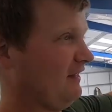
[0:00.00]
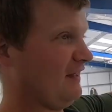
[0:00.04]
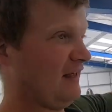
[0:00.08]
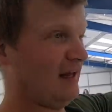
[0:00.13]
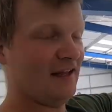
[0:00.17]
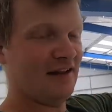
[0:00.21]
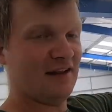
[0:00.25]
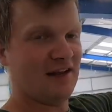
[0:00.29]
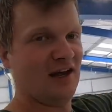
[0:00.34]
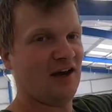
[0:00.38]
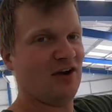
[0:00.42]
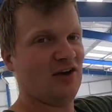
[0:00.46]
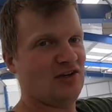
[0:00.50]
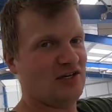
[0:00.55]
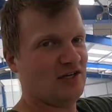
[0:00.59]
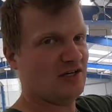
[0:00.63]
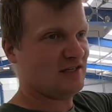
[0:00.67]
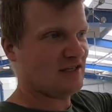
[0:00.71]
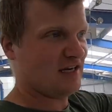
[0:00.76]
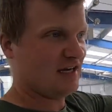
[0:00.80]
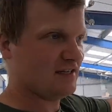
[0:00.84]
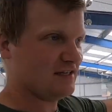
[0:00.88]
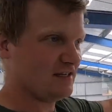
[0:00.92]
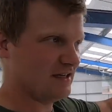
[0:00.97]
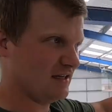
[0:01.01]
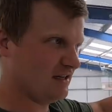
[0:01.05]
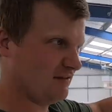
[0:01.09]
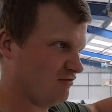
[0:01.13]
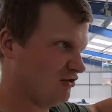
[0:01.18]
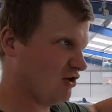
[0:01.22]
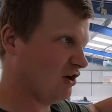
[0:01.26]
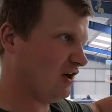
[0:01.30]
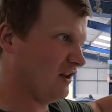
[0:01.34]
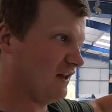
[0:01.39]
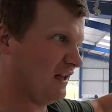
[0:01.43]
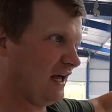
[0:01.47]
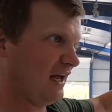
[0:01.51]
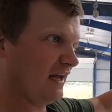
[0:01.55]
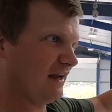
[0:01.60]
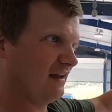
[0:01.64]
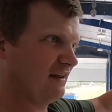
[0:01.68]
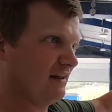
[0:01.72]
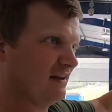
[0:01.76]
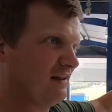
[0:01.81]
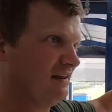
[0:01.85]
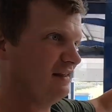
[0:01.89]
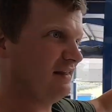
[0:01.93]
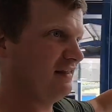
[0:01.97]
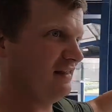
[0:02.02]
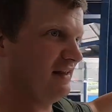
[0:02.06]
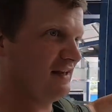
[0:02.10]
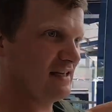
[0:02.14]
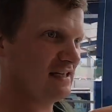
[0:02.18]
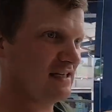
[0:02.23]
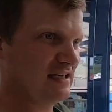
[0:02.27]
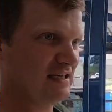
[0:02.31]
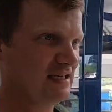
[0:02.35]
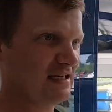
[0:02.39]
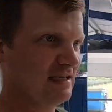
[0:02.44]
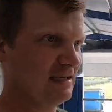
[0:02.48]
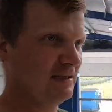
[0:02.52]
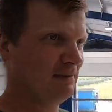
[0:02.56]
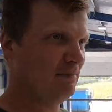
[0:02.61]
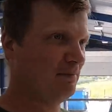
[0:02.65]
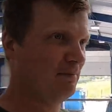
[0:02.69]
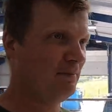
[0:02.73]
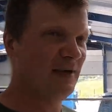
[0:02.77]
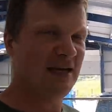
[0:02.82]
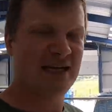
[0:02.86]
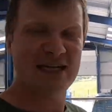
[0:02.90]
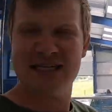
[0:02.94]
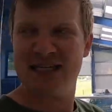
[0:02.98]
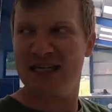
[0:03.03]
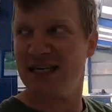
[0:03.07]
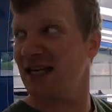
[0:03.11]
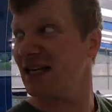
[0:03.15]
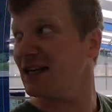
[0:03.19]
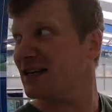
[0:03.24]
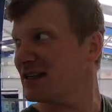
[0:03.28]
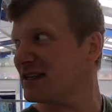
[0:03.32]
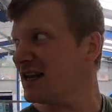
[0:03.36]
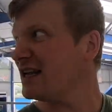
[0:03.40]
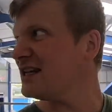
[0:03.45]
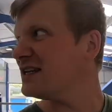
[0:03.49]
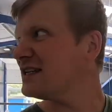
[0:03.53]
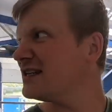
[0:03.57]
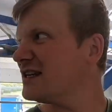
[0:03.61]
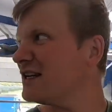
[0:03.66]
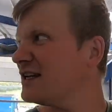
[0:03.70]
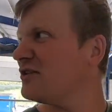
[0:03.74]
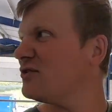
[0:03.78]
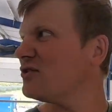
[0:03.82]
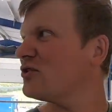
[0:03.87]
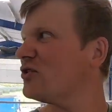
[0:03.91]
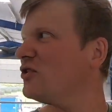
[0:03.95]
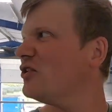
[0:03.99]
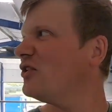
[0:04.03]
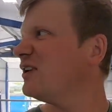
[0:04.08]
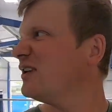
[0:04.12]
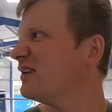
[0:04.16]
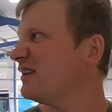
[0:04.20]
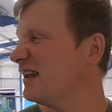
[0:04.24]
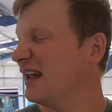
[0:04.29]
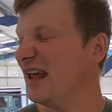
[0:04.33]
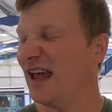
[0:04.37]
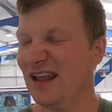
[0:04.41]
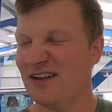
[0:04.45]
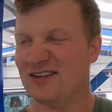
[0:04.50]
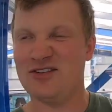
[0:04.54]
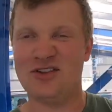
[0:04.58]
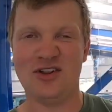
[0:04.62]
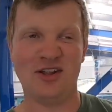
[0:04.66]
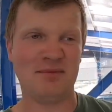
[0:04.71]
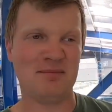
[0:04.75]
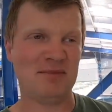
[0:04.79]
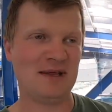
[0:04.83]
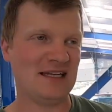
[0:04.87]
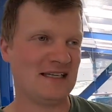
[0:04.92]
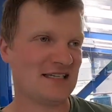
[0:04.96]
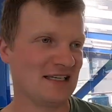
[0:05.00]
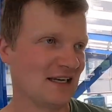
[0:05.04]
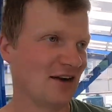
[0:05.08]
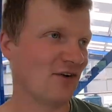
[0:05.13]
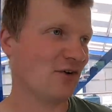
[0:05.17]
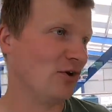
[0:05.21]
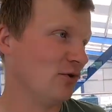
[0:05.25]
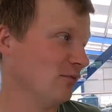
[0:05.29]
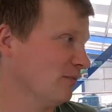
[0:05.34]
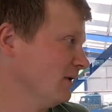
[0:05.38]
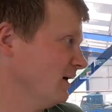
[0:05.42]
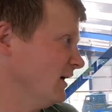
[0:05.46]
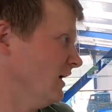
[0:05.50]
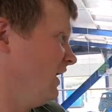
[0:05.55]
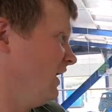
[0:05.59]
In the Heritage Centre, they've got like this meeting centre, you'd call it? Yeah, it's called a meeting group.